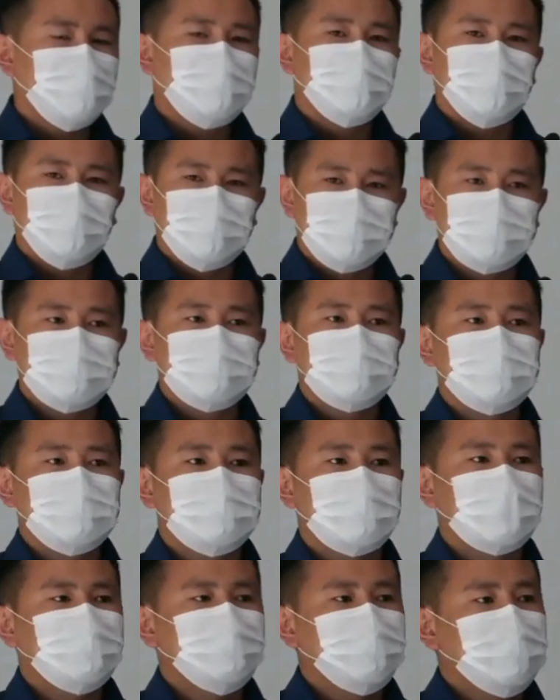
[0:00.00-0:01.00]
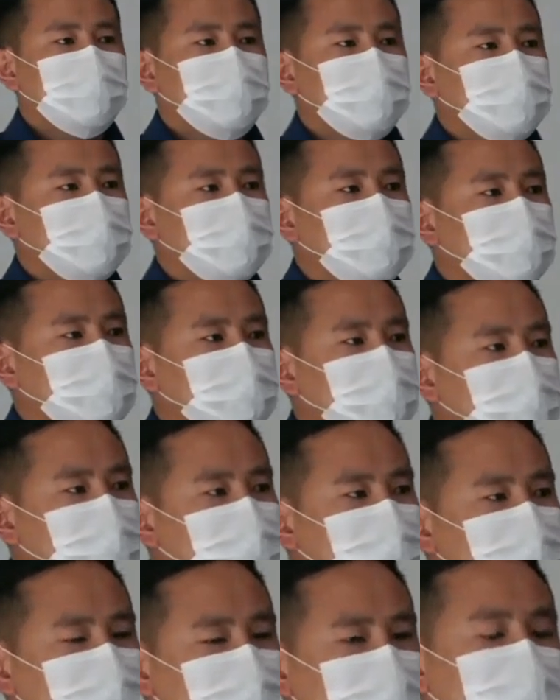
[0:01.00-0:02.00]
of processes can be
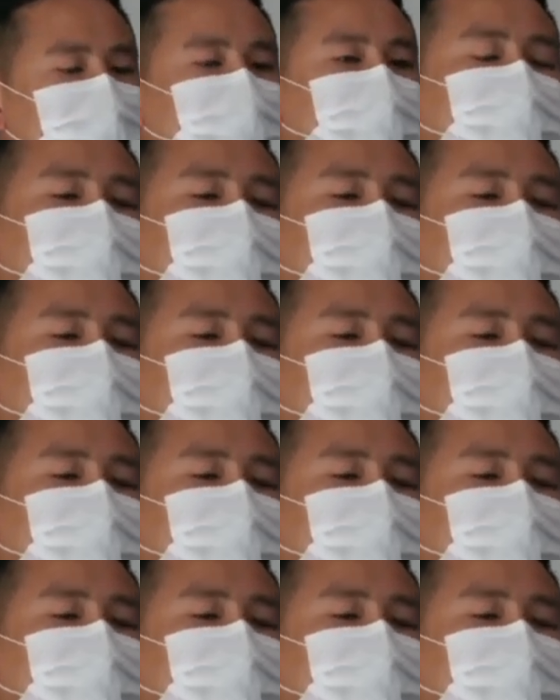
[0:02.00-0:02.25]
done